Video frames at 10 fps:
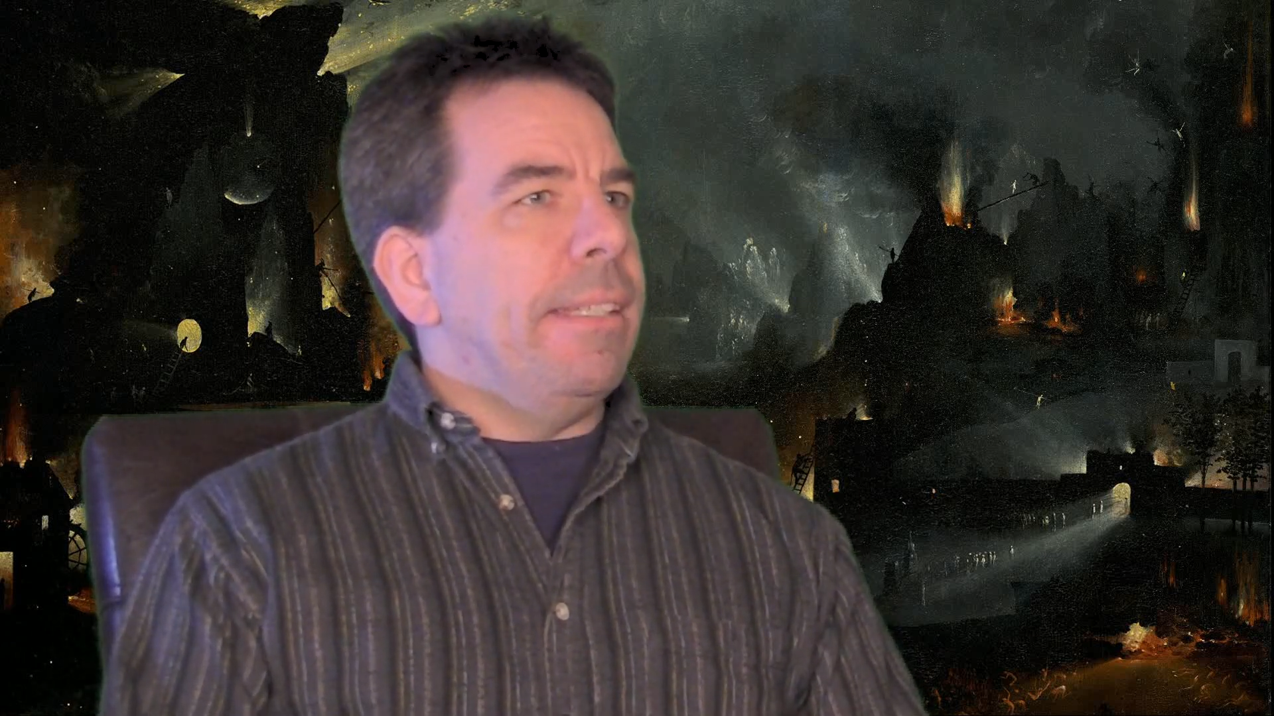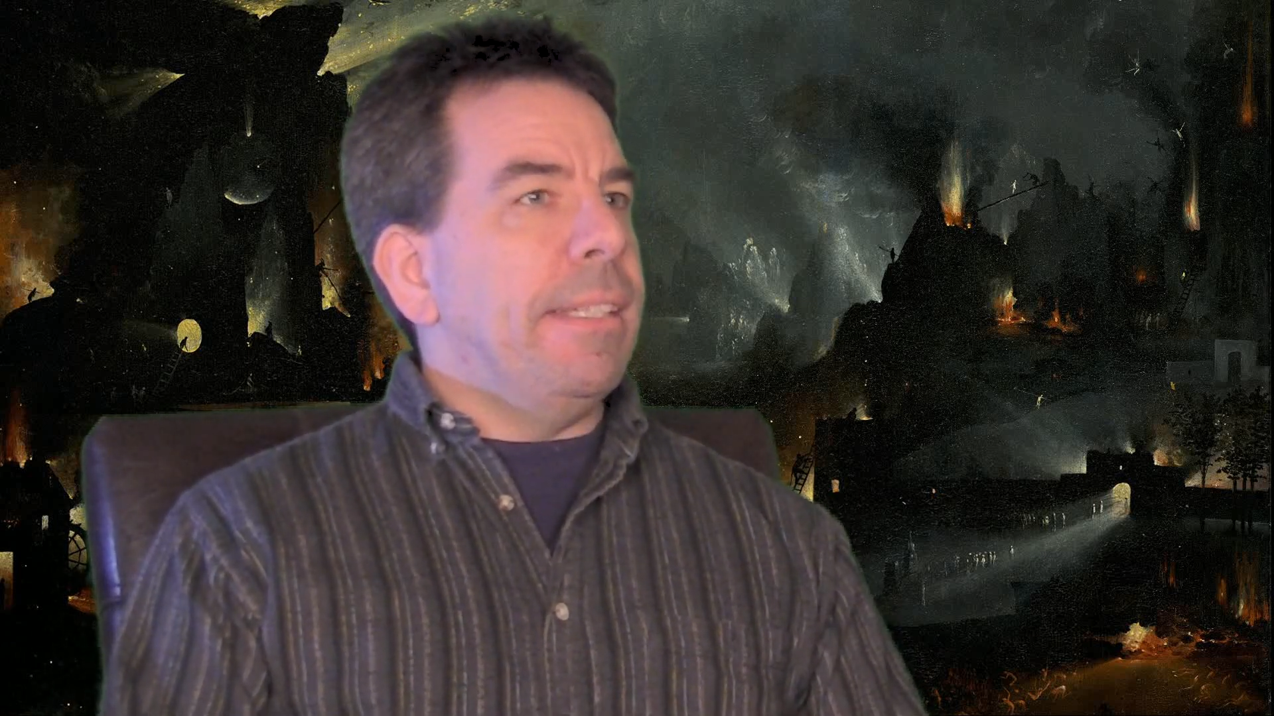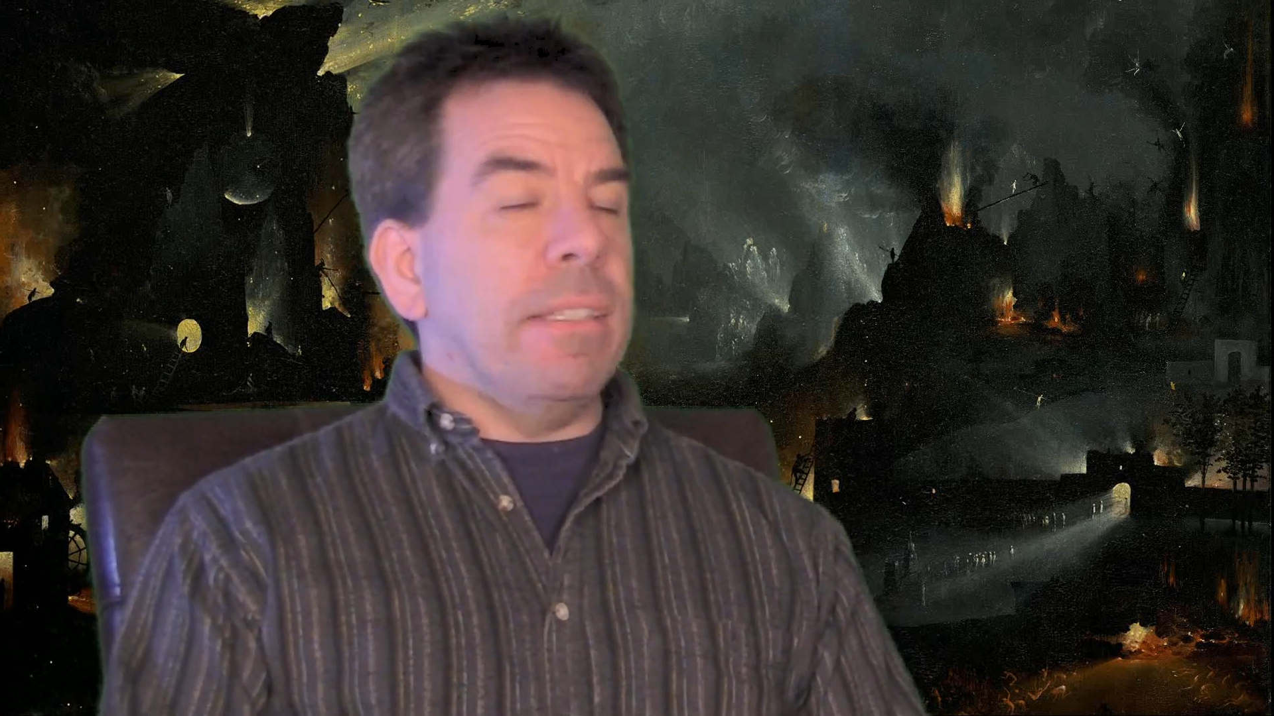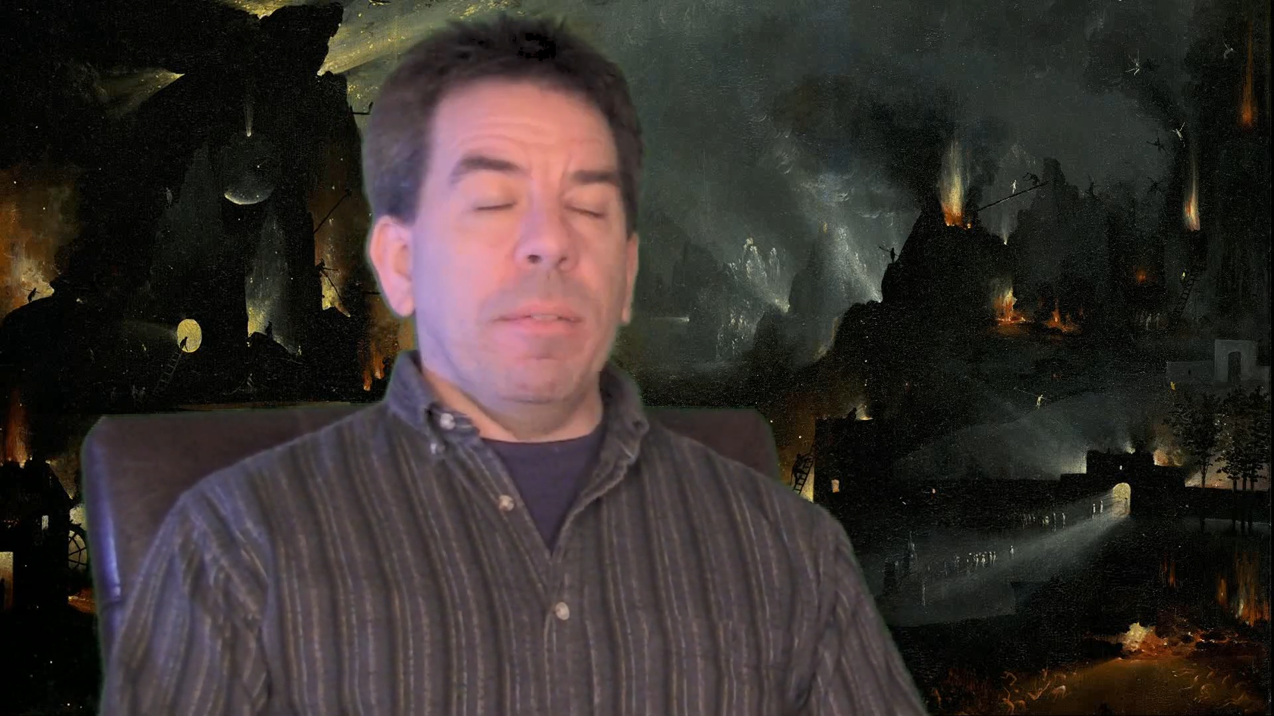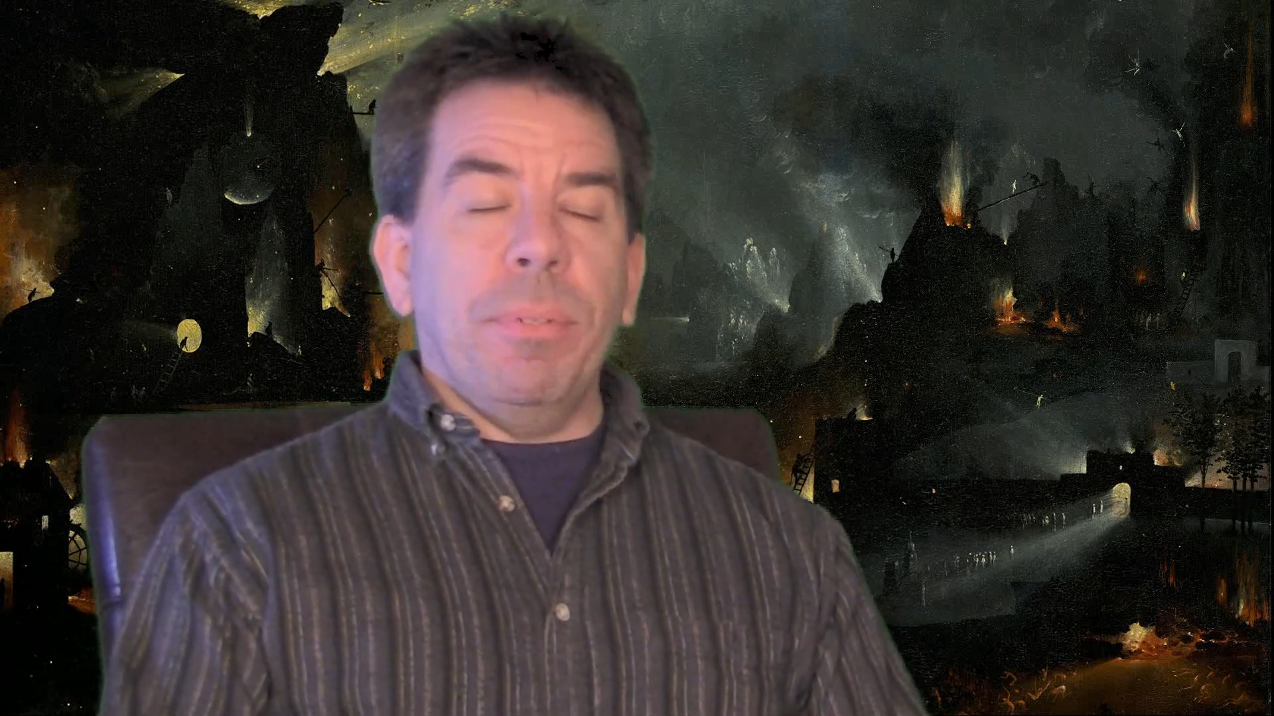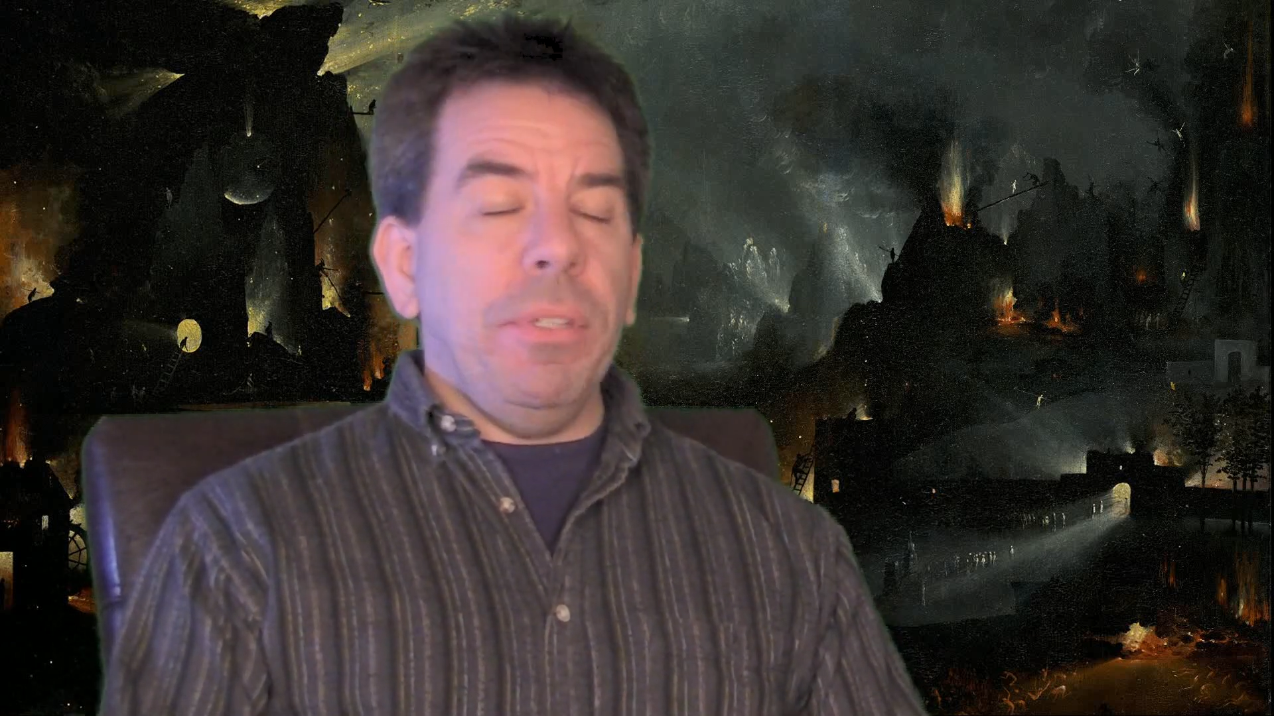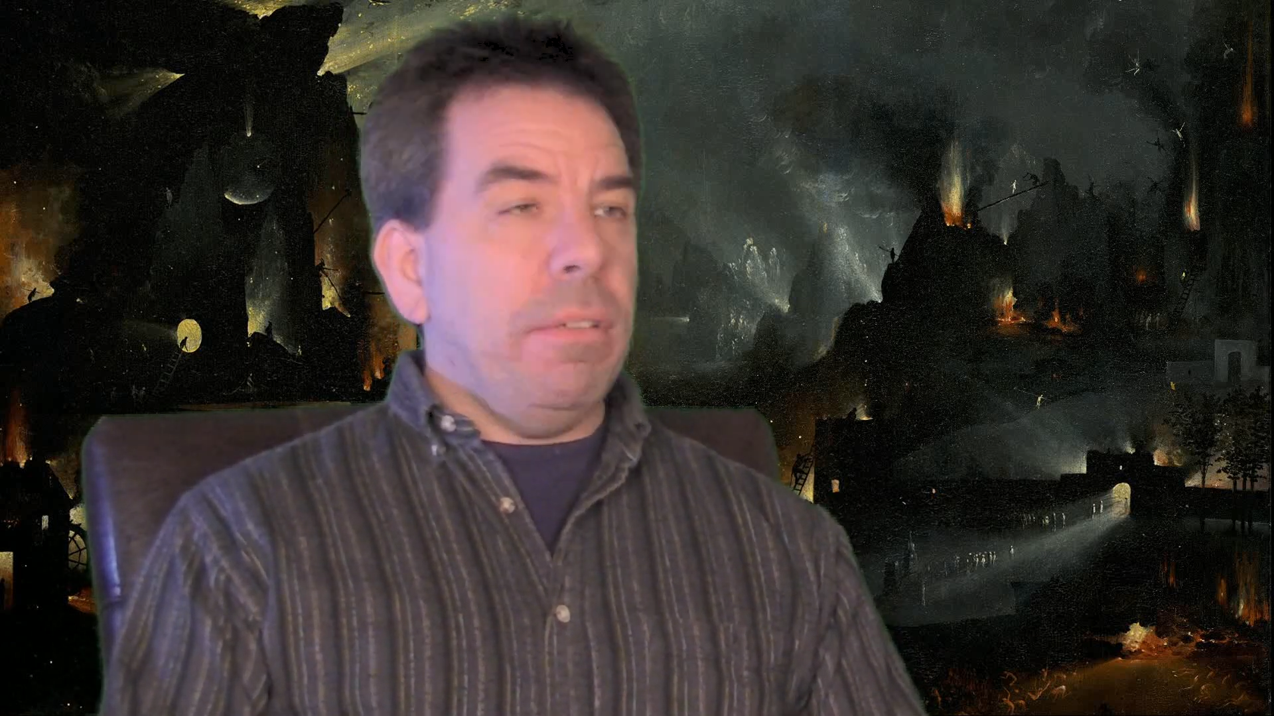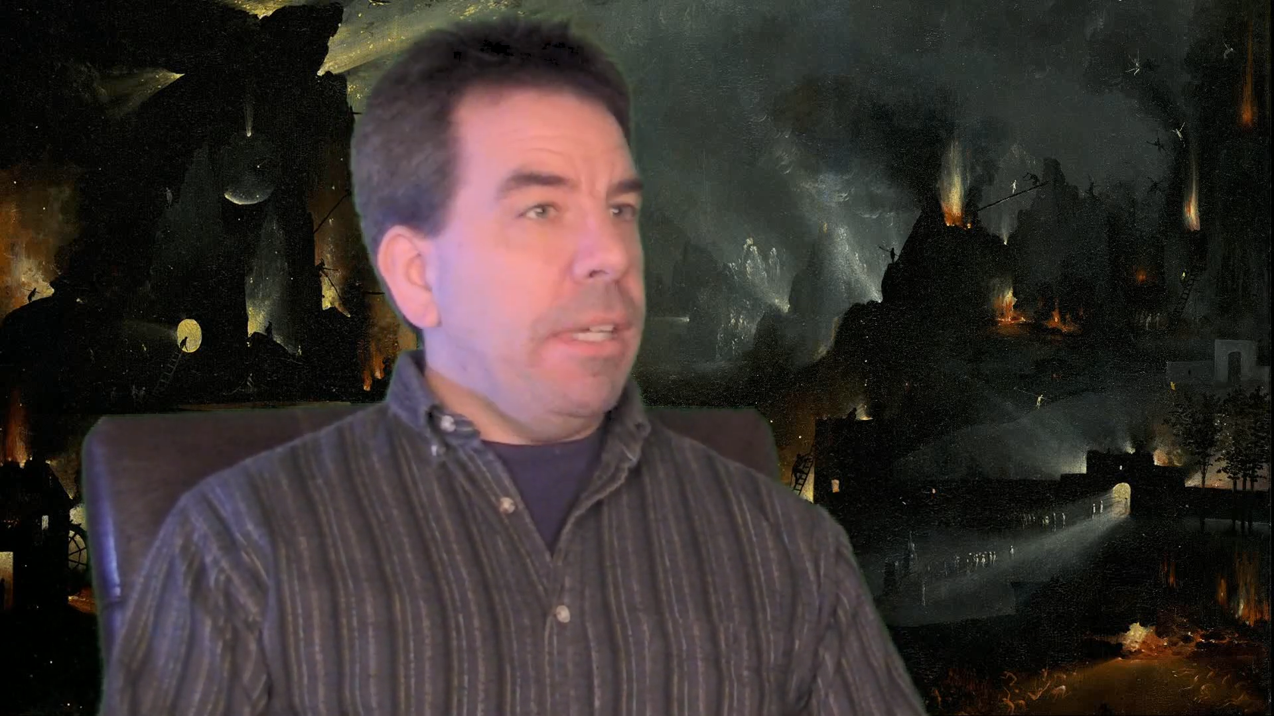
is completely